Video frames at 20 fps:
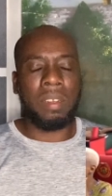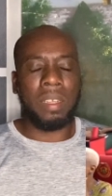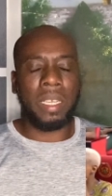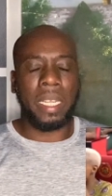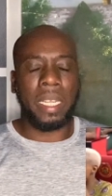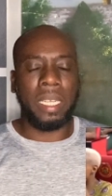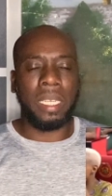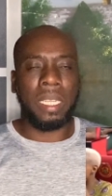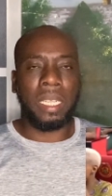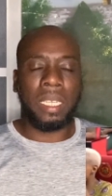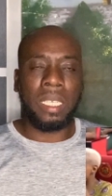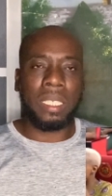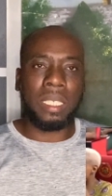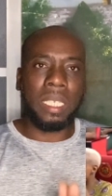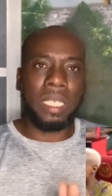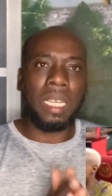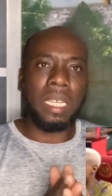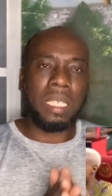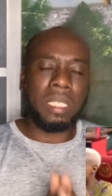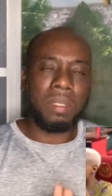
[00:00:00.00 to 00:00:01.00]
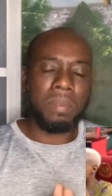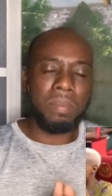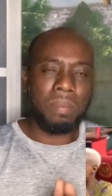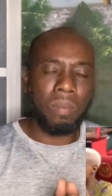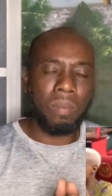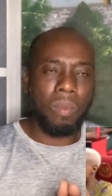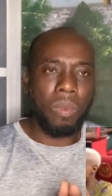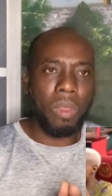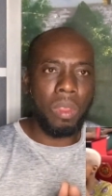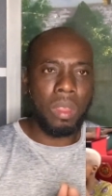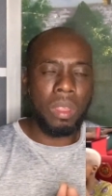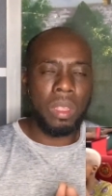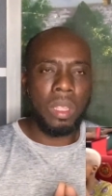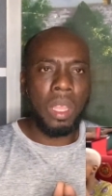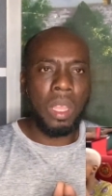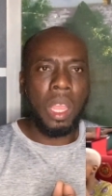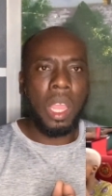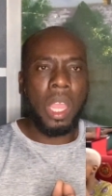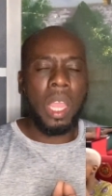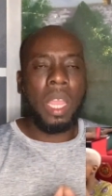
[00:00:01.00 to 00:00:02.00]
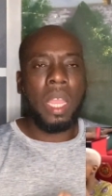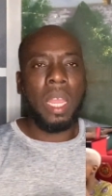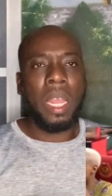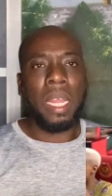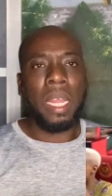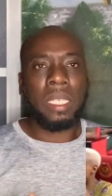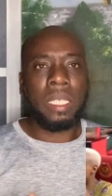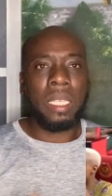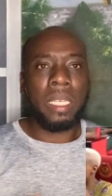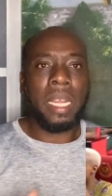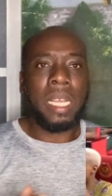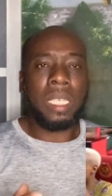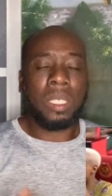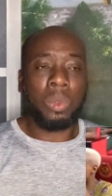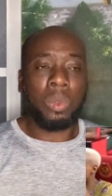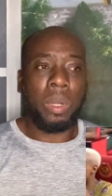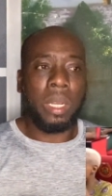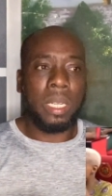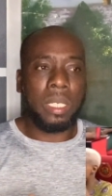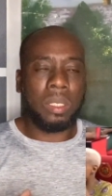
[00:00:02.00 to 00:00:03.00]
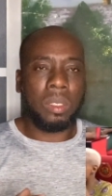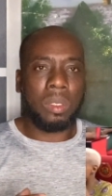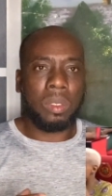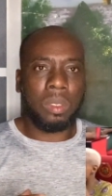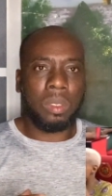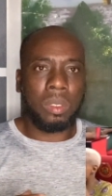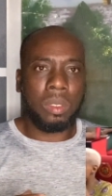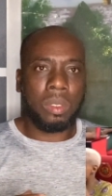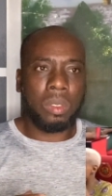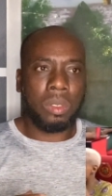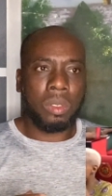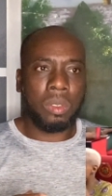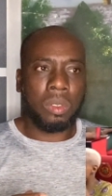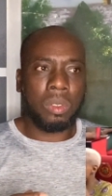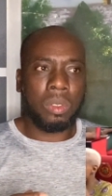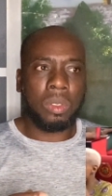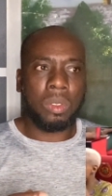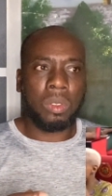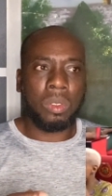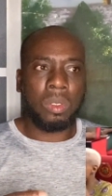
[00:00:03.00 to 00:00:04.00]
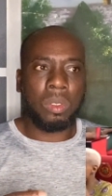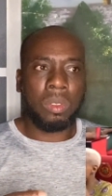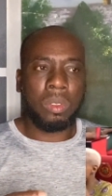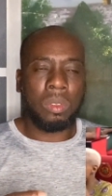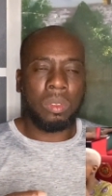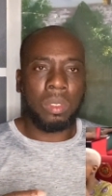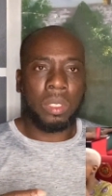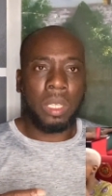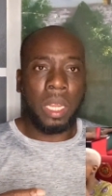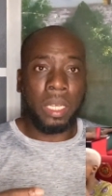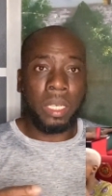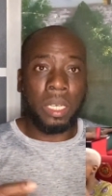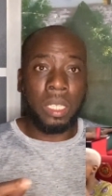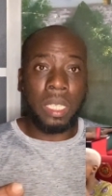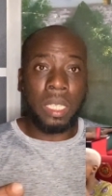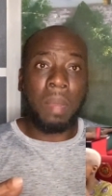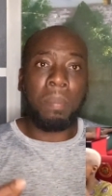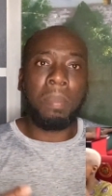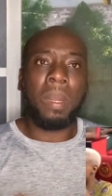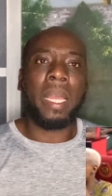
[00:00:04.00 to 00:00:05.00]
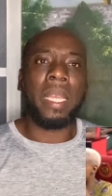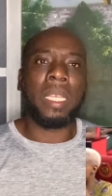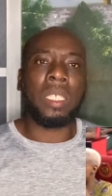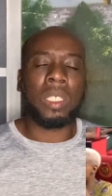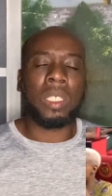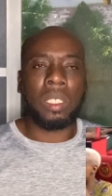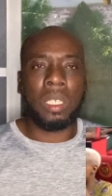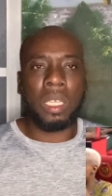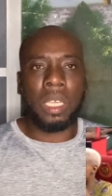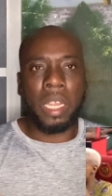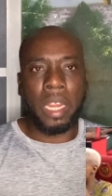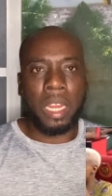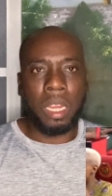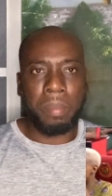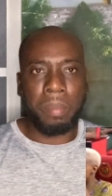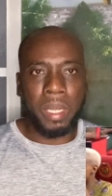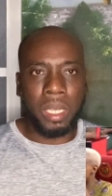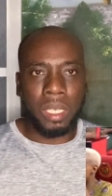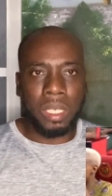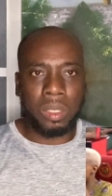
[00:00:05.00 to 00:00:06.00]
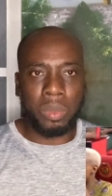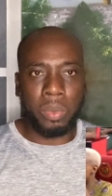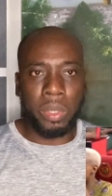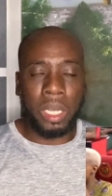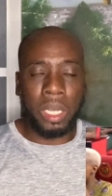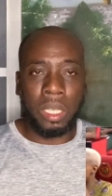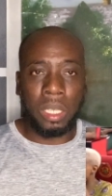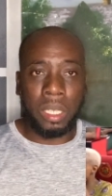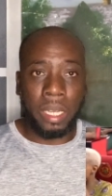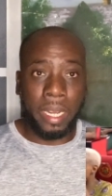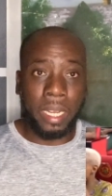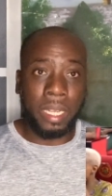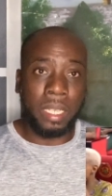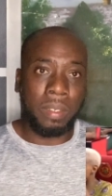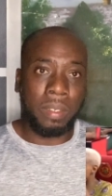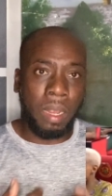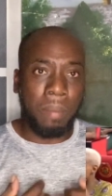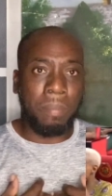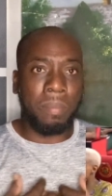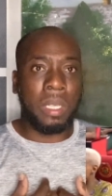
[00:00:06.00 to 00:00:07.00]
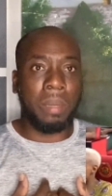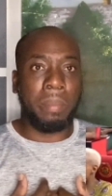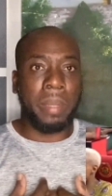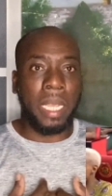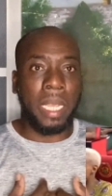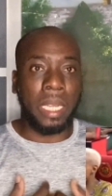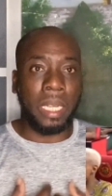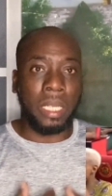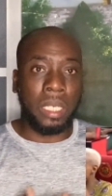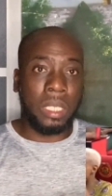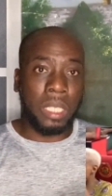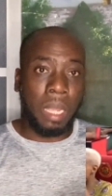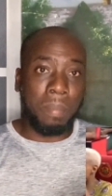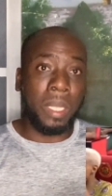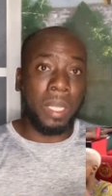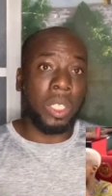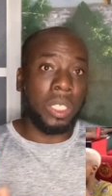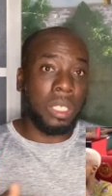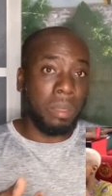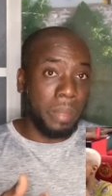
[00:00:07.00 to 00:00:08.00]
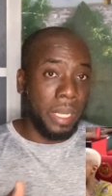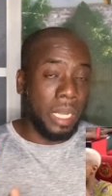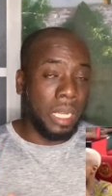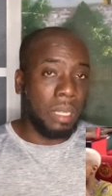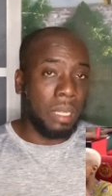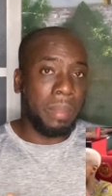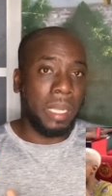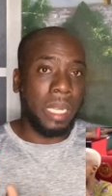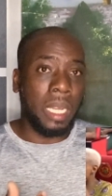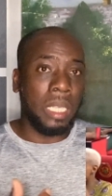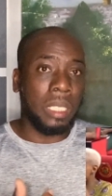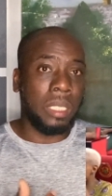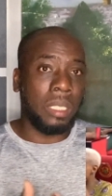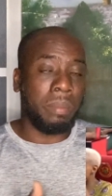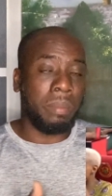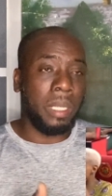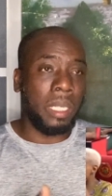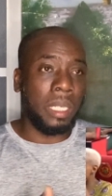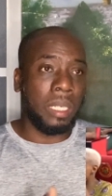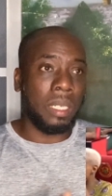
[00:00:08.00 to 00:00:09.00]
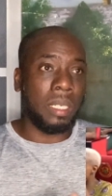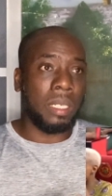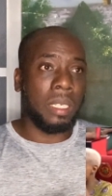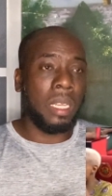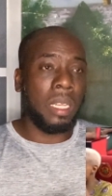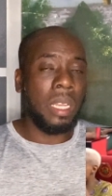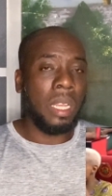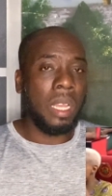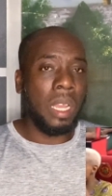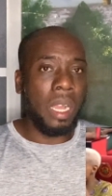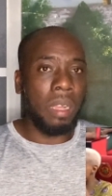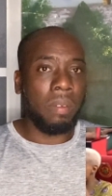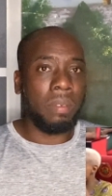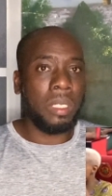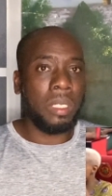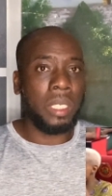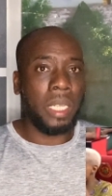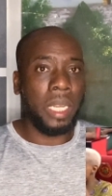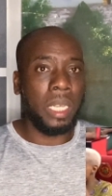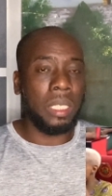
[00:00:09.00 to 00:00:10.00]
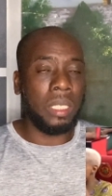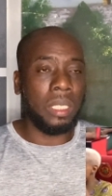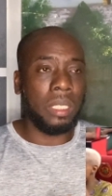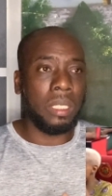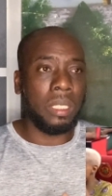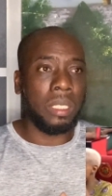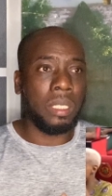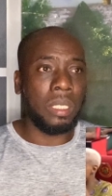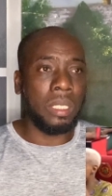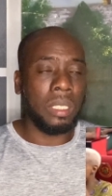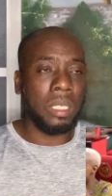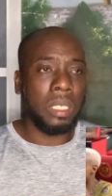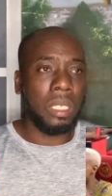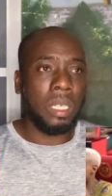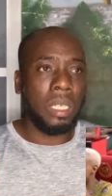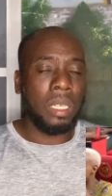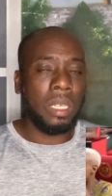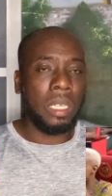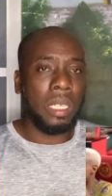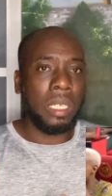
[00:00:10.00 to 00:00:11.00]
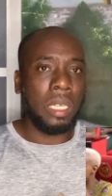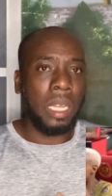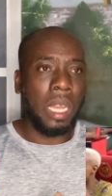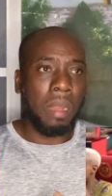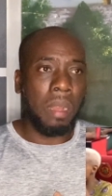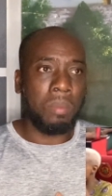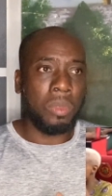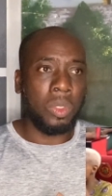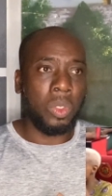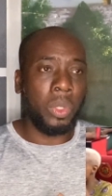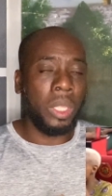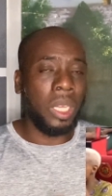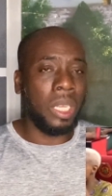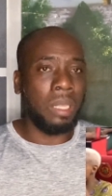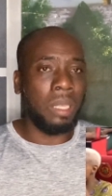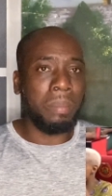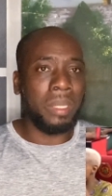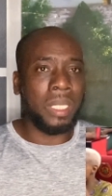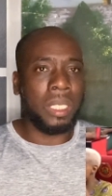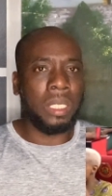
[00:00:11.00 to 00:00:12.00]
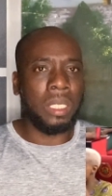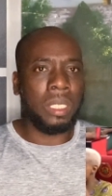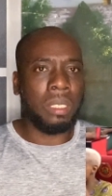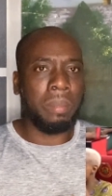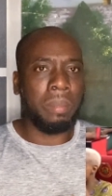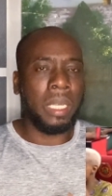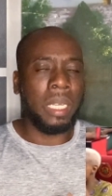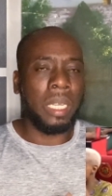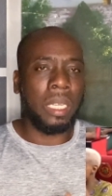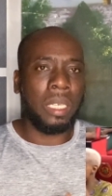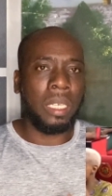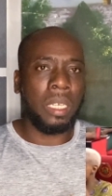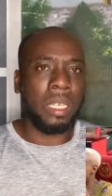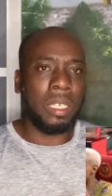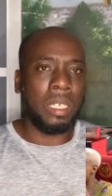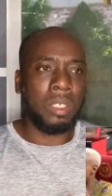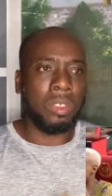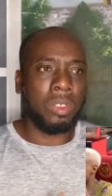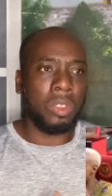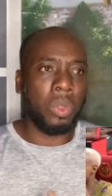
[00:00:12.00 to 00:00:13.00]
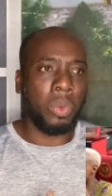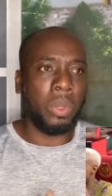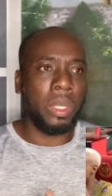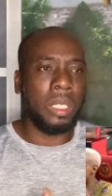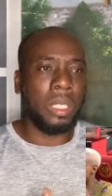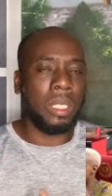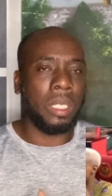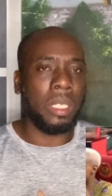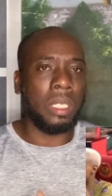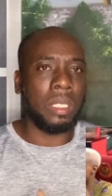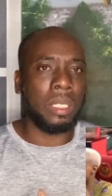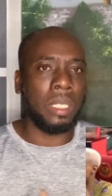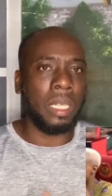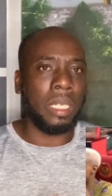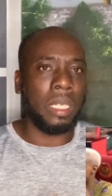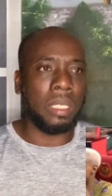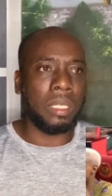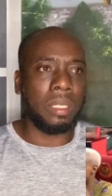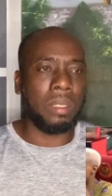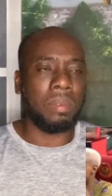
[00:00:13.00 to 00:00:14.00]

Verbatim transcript: again. And I see that I think that's what and this applies to the Caribbean as well. Like I'm Jamaican, this applies to Jamaica because Jamaica have the Chinese um, doing another business in Jamaica and they are doing things that